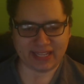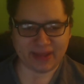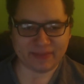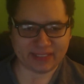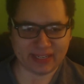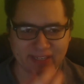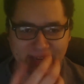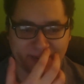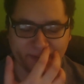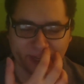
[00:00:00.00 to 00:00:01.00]
is getting an
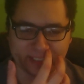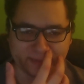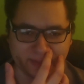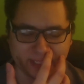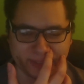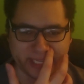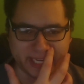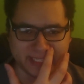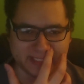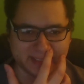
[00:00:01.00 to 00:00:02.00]
influx of little
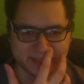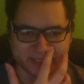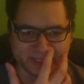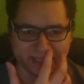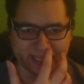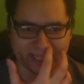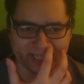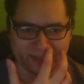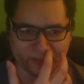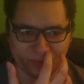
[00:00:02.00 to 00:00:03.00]
kids, so it's a
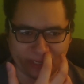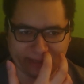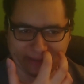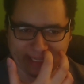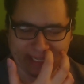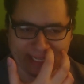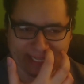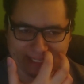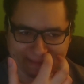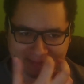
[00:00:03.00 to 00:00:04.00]
little weird
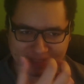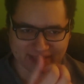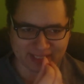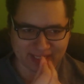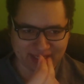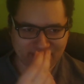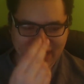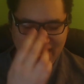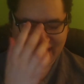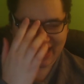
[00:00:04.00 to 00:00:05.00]
because it's like you want to
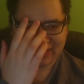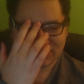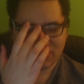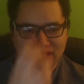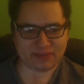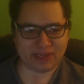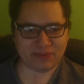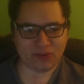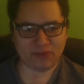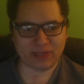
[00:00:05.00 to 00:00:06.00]
hang out and talk to
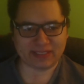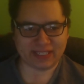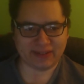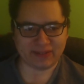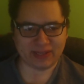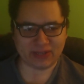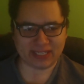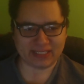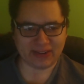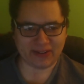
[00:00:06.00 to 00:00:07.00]
people, but instead you have little
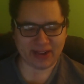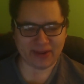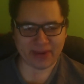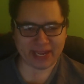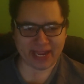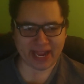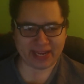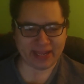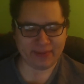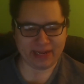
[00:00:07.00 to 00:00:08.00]
kids going, "Oh my
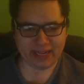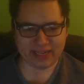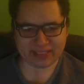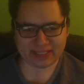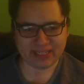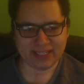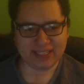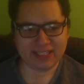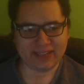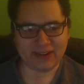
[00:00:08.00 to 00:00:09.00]
god, give me this,"
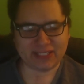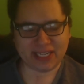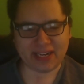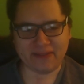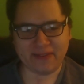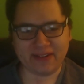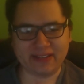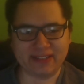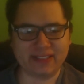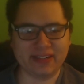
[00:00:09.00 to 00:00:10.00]
or shut
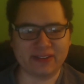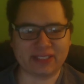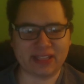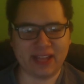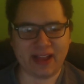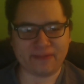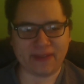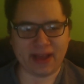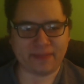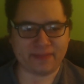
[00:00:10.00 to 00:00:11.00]
the F
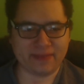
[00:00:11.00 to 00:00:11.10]
up.